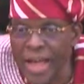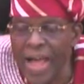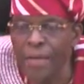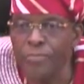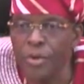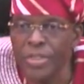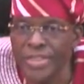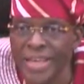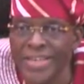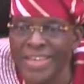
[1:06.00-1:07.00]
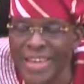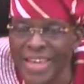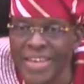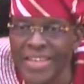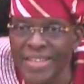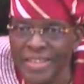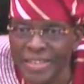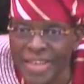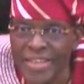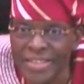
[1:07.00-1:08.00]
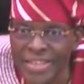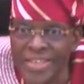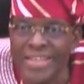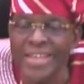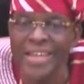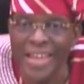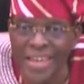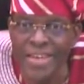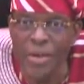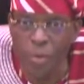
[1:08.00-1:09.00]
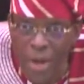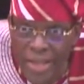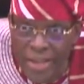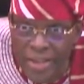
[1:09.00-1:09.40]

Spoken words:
I have not said any such thing anywhere.